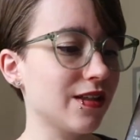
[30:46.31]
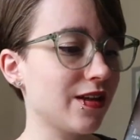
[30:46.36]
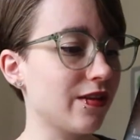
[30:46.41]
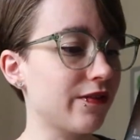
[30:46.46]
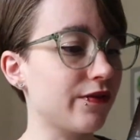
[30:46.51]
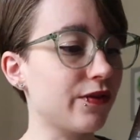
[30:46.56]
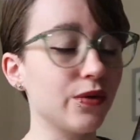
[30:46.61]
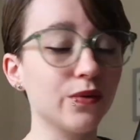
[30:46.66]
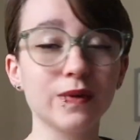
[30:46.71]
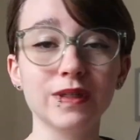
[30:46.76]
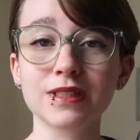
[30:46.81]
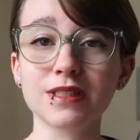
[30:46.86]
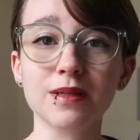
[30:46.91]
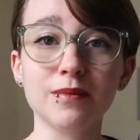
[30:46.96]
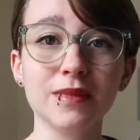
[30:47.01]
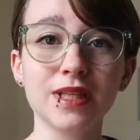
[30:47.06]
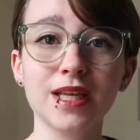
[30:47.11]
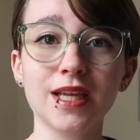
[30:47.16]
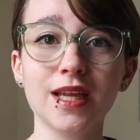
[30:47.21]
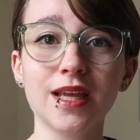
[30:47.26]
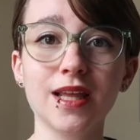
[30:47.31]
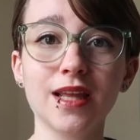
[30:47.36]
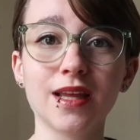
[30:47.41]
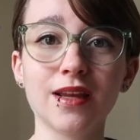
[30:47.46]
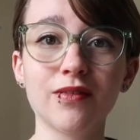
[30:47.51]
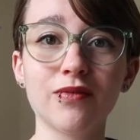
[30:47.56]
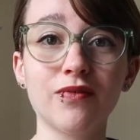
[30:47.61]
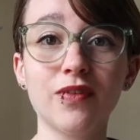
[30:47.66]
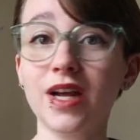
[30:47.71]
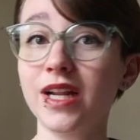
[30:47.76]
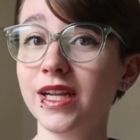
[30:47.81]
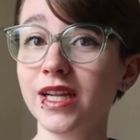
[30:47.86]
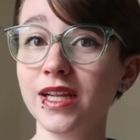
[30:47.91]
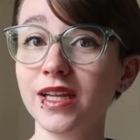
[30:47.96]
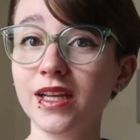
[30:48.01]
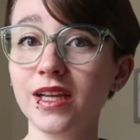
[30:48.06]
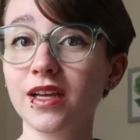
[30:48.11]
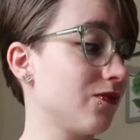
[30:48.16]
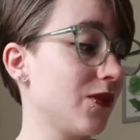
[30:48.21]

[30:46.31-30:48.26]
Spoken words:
If you want something funny,